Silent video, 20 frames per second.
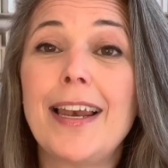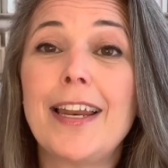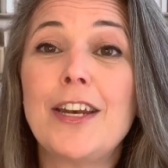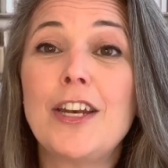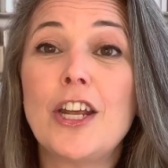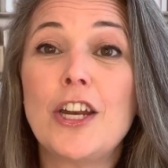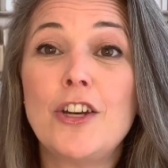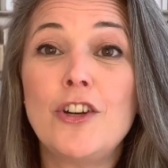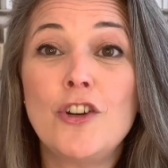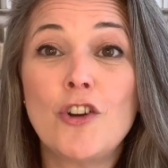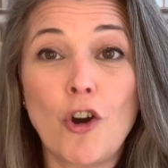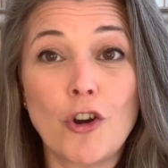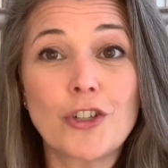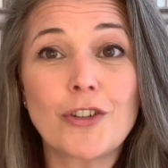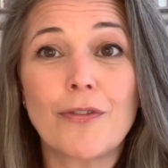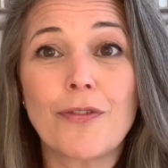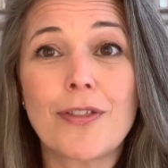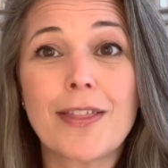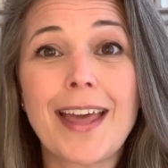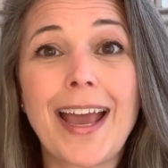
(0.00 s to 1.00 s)
and a nod
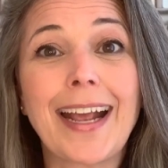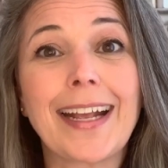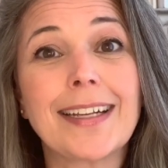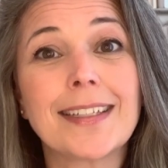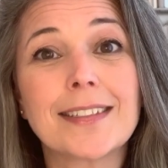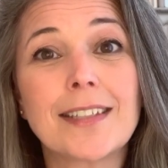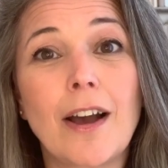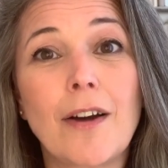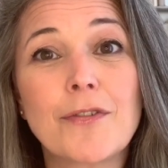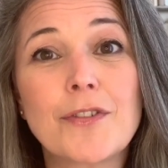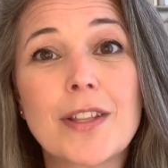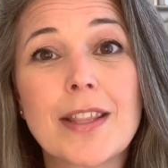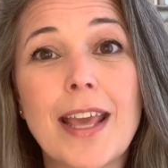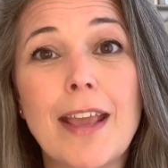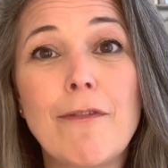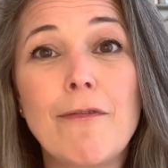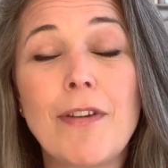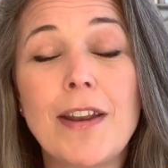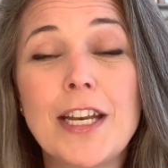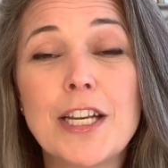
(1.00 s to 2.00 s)
of thanks after they
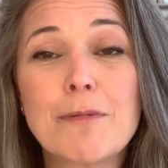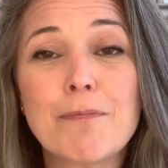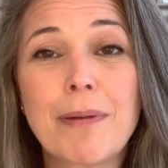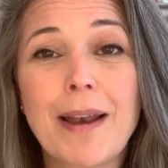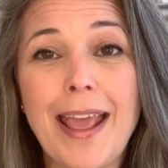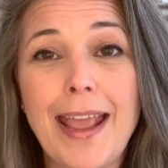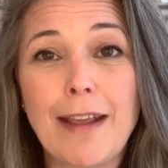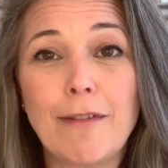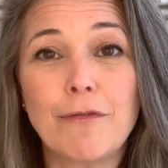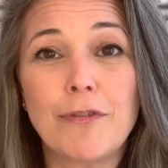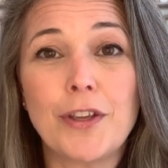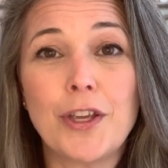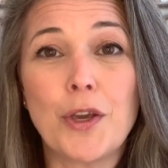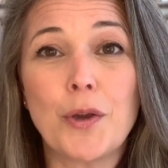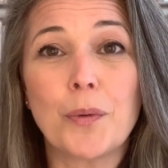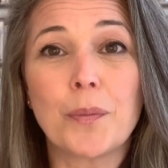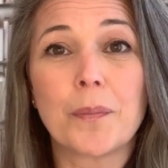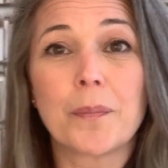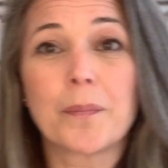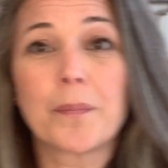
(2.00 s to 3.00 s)
finish playing for you.